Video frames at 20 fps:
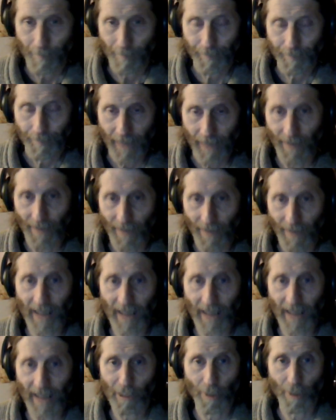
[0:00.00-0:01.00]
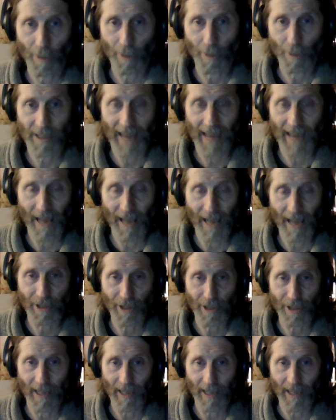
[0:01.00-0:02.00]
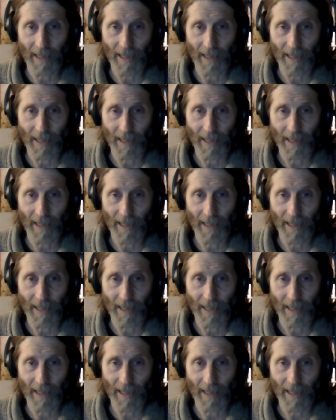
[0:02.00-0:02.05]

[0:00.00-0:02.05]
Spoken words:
If Hitler was engaged in it